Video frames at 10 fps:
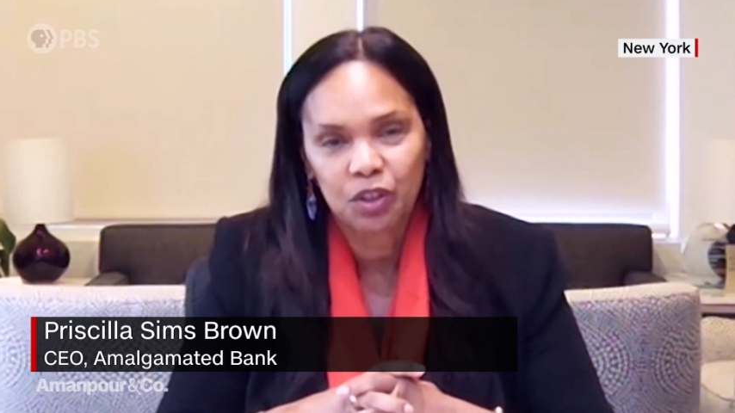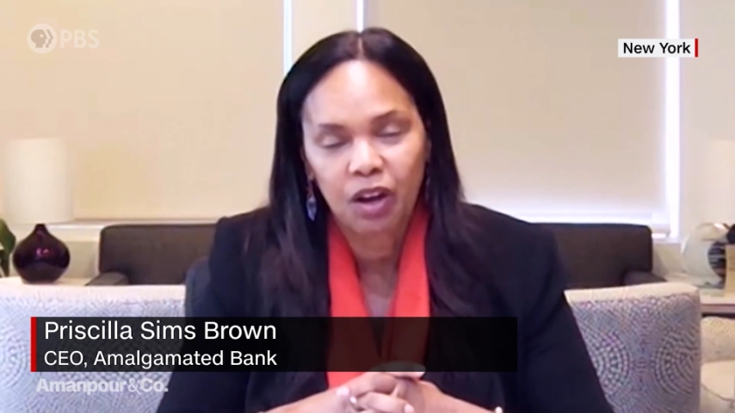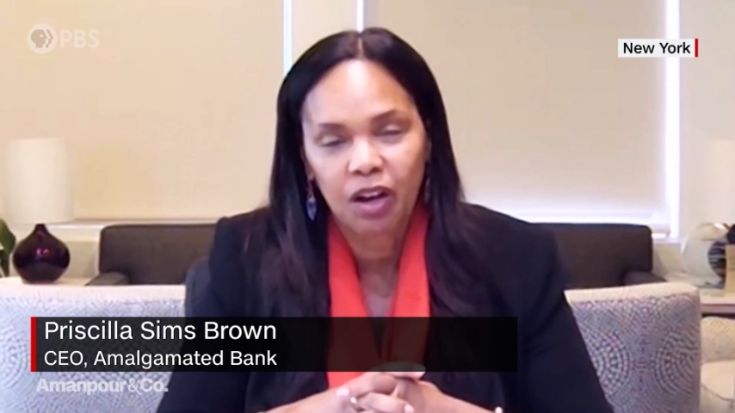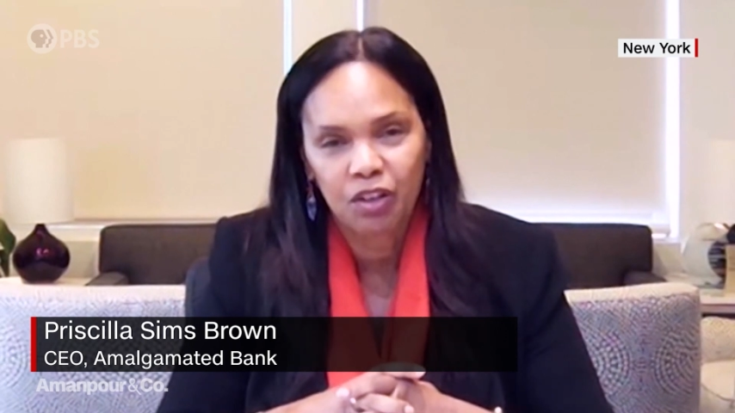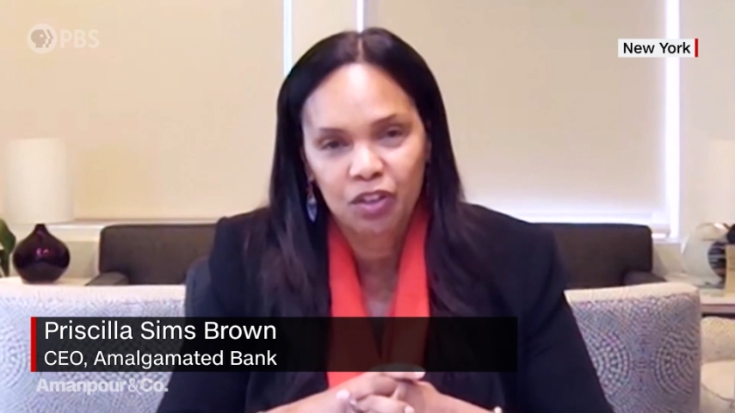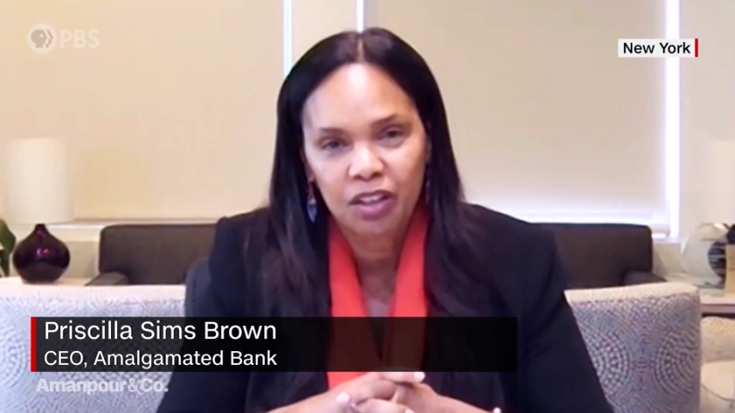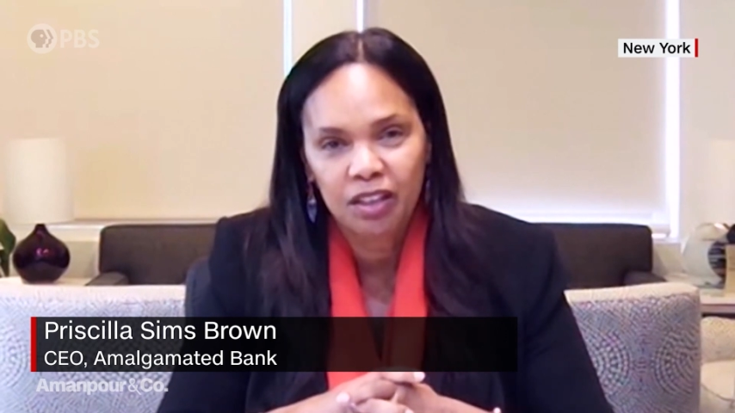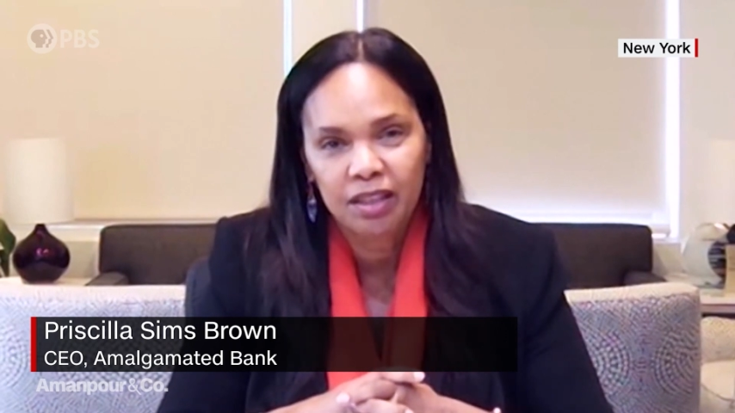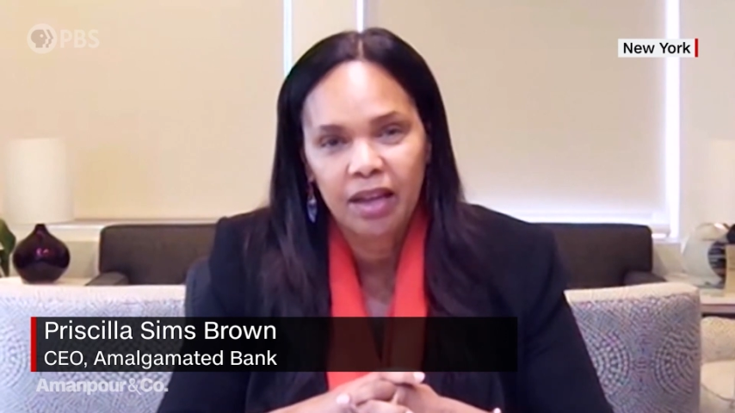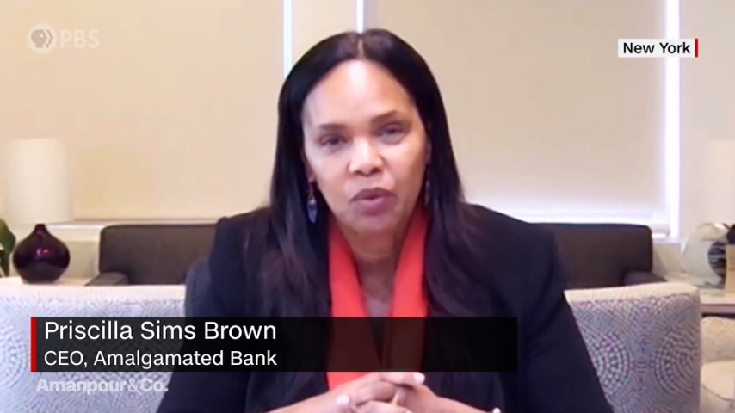are good, not
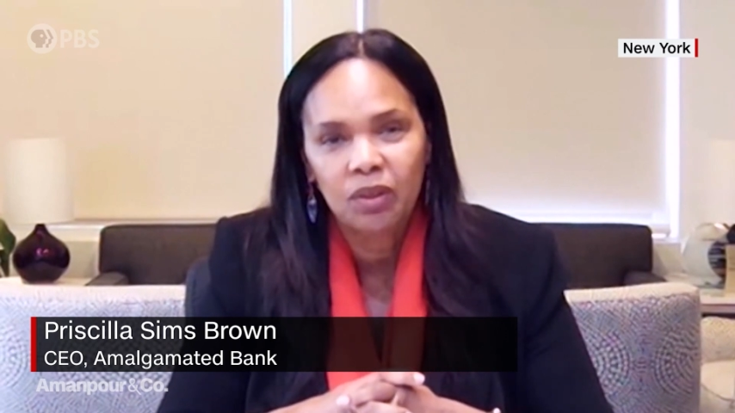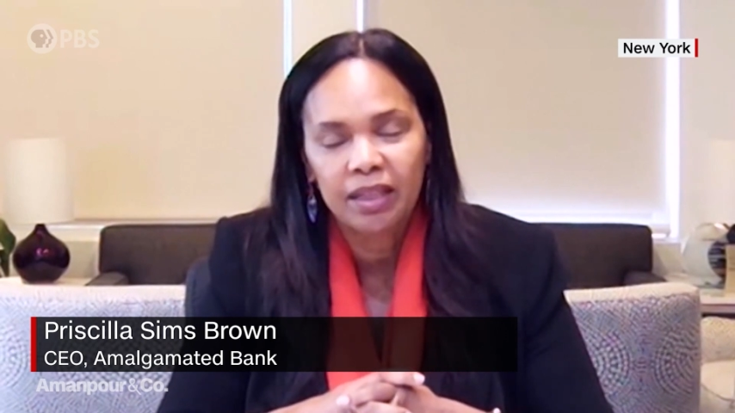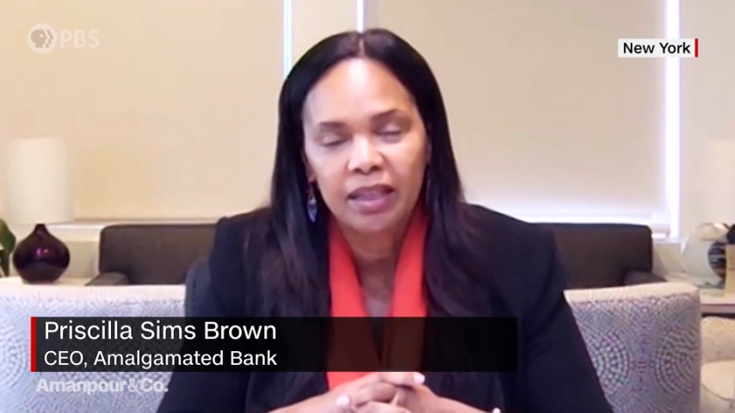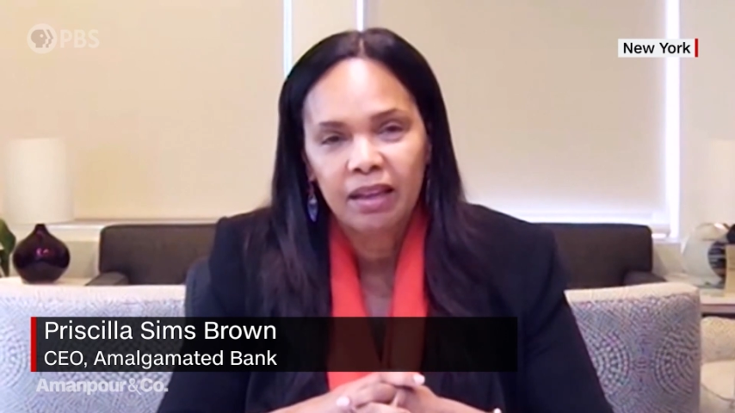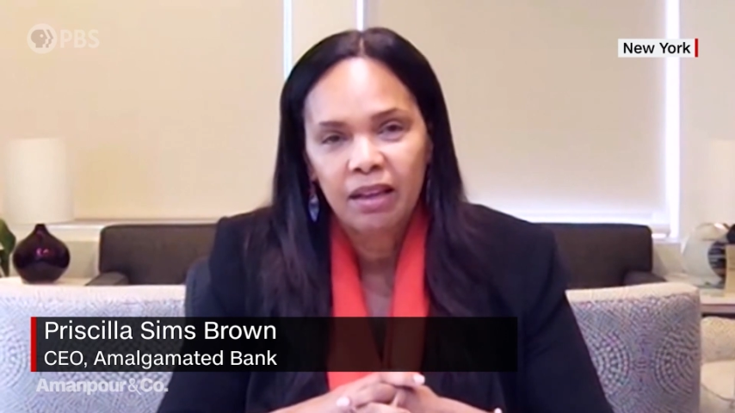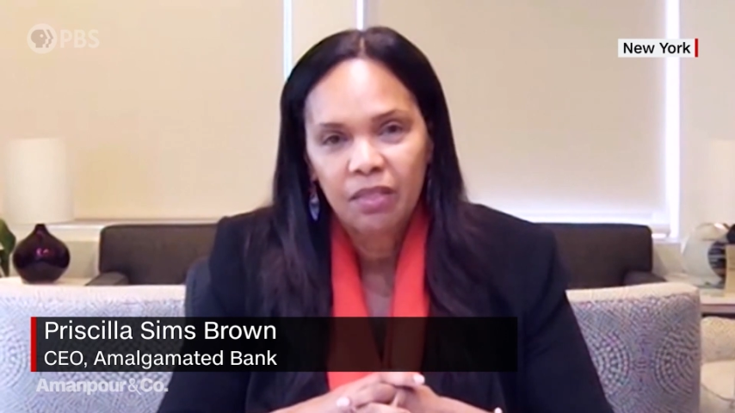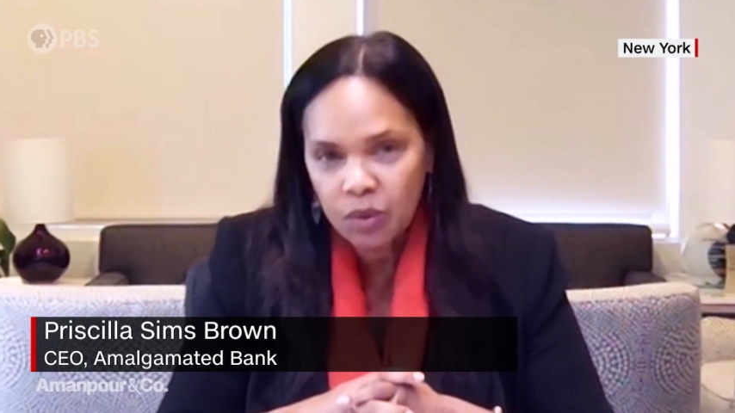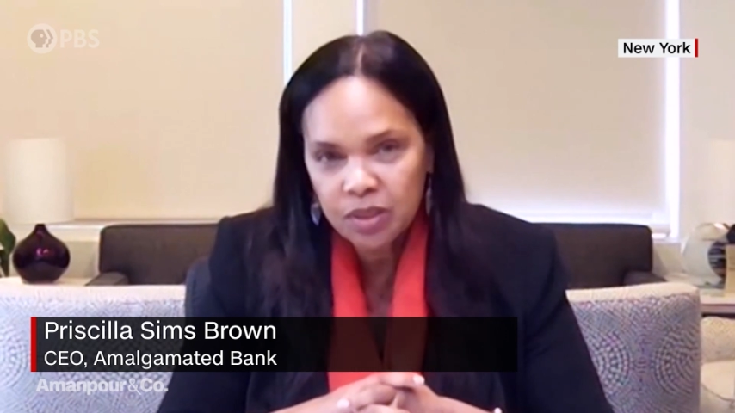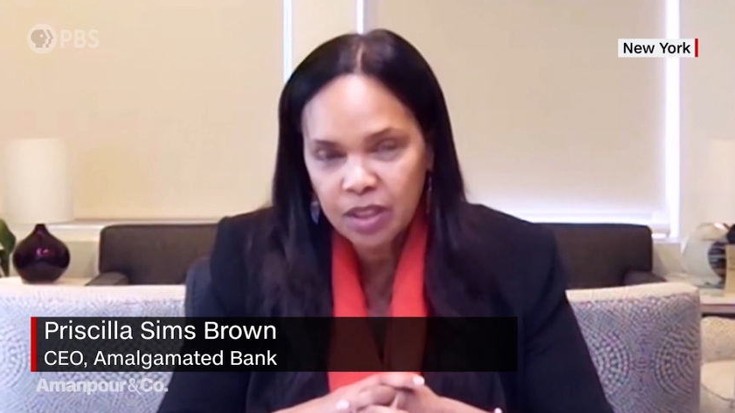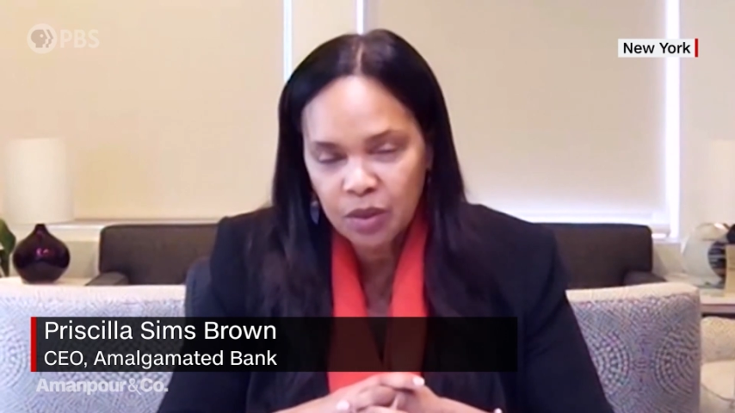only those
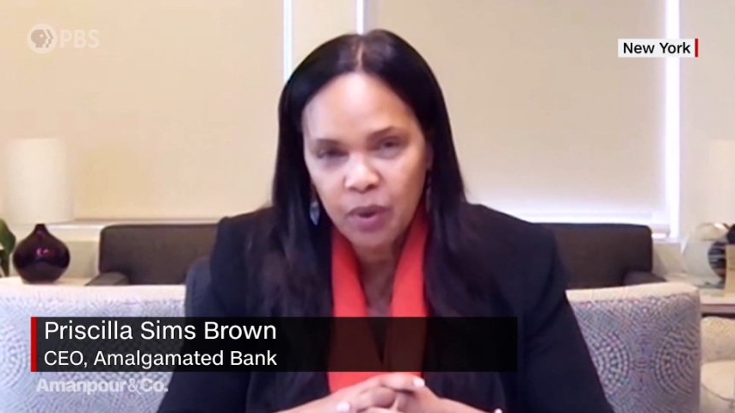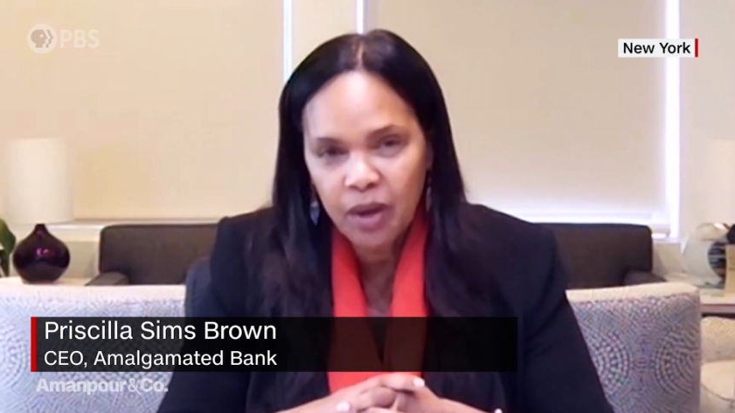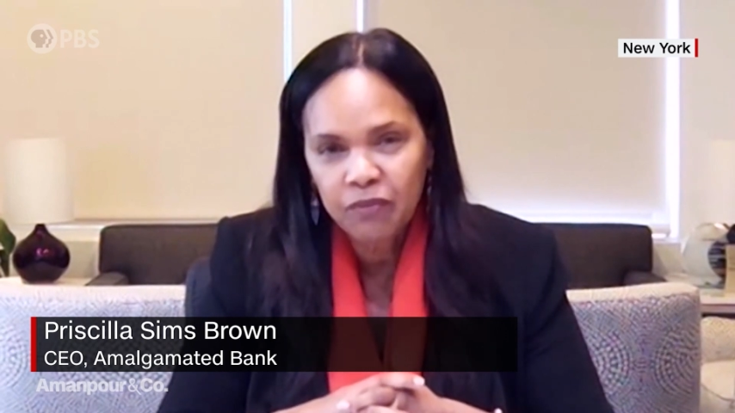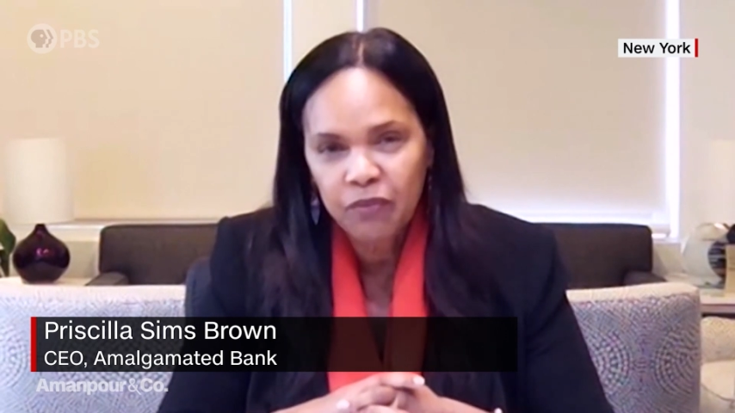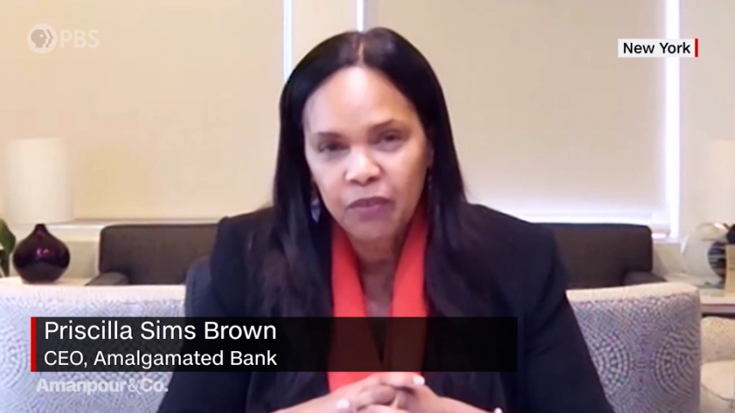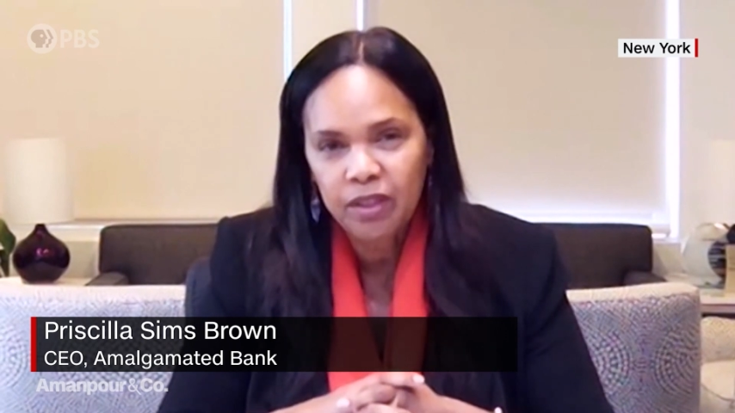that you referenced,